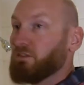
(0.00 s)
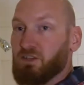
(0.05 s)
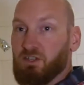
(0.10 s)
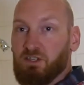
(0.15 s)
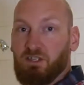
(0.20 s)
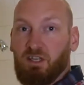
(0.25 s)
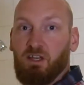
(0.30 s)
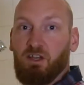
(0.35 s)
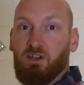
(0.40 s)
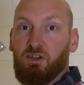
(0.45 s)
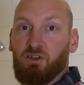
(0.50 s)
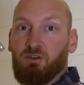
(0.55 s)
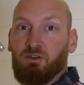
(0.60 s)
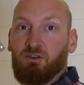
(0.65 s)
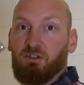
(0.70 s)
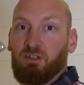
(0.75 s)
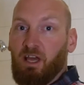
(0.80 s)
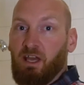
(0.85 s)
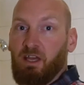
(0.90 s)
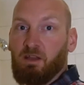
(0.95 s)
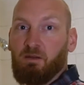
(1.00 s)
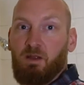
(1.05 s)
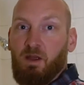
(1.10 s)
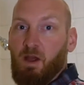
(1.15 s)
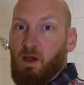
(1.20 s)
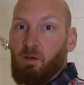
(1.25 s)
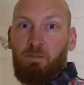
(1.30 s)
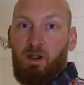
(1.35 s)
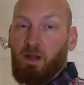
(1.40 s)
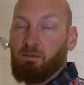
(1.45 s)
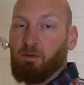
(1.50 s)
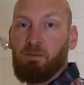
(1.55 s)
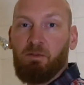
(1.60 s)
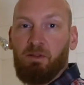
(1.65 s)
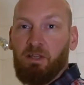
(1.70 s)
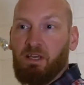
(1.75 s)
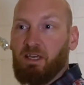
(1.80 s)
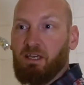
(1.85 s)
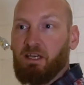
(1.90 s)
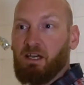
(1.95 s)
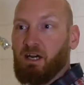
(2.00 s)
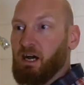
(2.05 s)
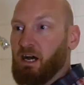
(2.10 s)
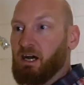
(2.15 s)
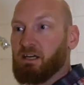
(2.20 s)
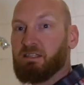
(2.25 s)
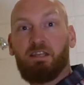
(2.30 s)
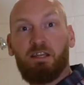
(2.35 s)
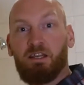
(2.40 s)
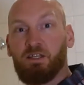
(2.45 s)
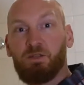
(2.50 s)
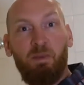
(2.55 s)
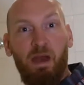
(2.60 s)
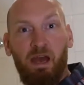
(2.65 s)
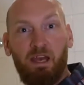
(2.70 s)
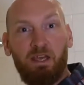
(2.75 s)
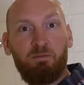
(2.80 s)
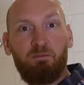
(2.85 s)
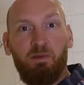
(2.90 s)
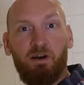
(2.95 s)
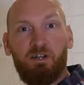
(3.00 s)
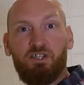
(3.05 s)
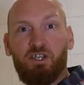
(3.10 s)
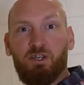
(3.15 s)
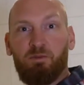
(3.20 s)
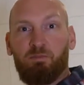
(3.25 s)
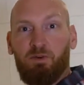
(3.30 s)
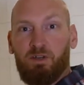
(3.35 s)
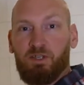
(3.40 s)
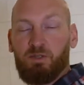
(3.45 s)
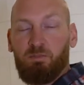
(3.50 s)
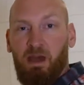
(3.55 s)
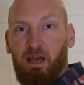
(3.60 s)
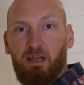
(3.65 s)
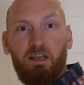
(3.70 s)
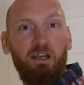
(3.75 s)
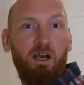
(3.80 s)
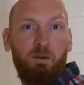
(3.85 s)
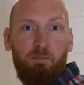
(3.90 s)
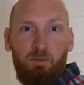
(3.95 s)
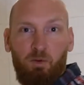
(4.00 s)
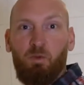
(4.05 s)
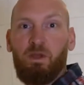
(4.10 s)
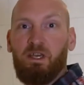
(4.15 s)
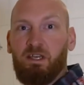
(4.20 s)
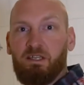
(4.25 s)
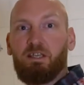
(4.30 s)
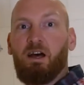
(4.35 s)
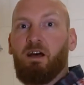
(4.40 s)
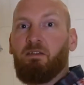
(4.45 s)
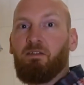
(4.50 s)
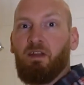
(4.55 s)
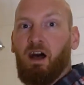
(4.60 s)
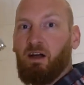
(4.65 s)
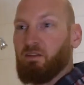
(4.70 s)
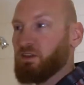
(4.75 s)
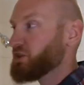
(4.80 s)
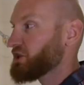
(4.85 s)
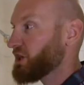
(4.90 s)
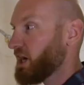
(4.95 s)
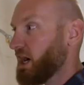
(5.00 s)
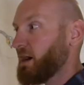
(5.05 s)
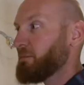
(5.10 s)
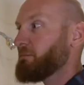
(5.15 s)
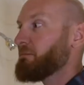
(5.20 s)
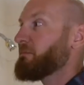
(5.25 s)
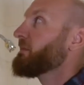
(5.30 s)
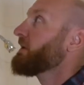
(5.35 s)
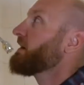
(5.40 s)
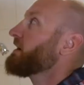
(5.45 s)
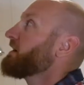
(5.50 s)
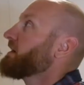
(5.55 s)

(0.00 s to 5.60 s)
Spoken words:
to just get a new light. Probably set us back in budget, put us back a couple weeks on the job.